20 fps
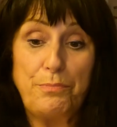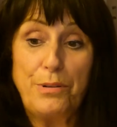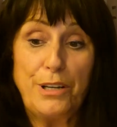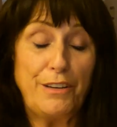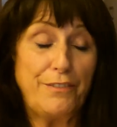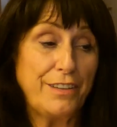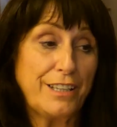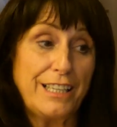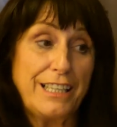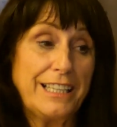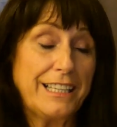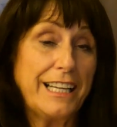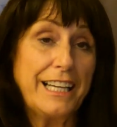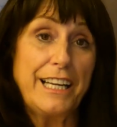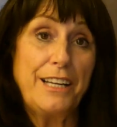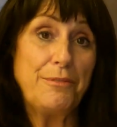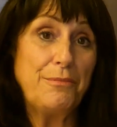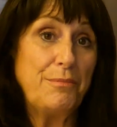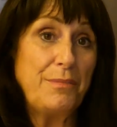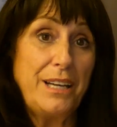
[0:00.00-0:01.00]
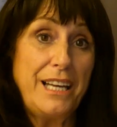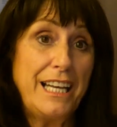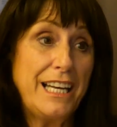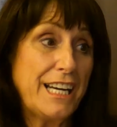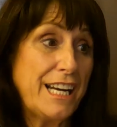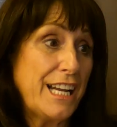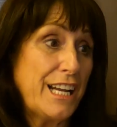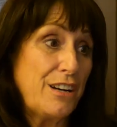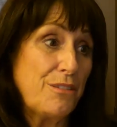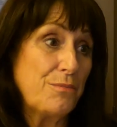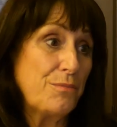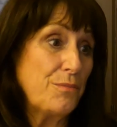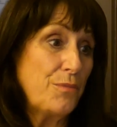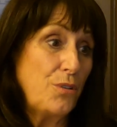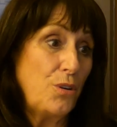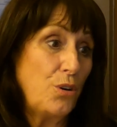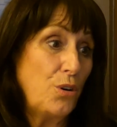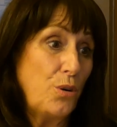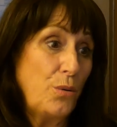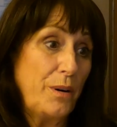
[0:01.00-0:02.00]
perfectly clean, in and out,
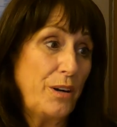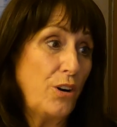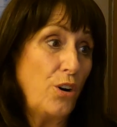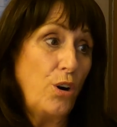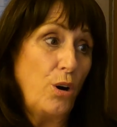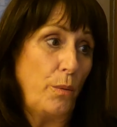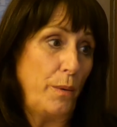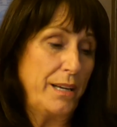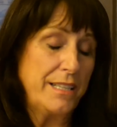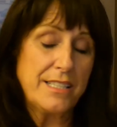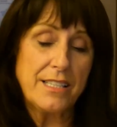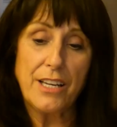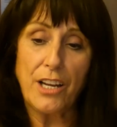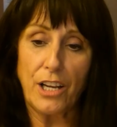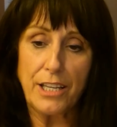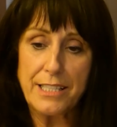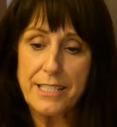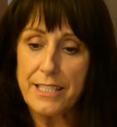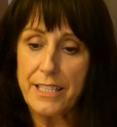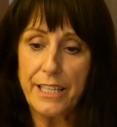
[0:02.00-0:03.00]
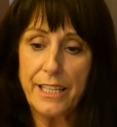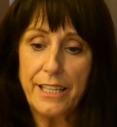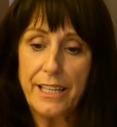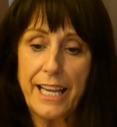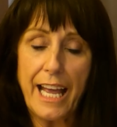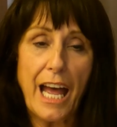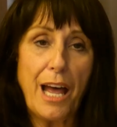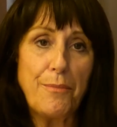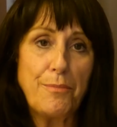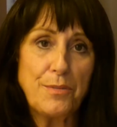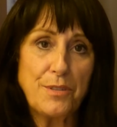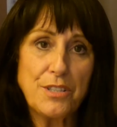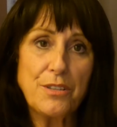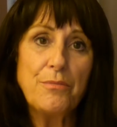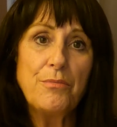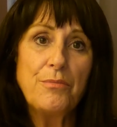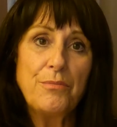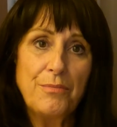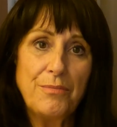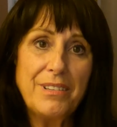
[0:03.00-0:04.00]
always nicely kept.
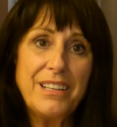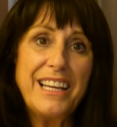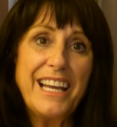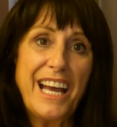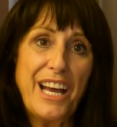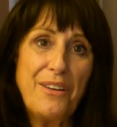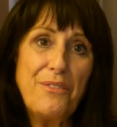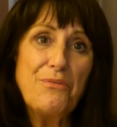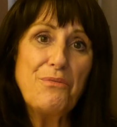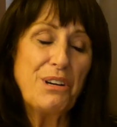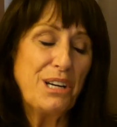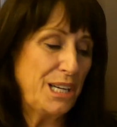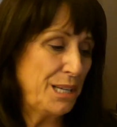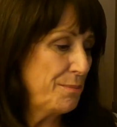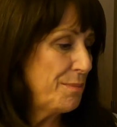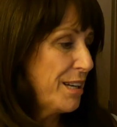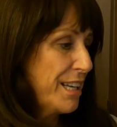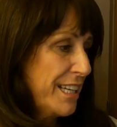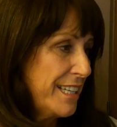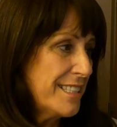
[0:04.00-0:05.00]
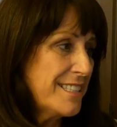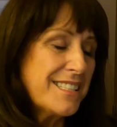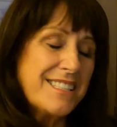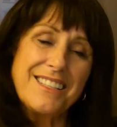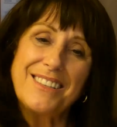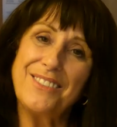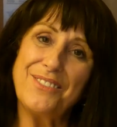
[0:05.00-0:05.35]
Yeah, really pleased.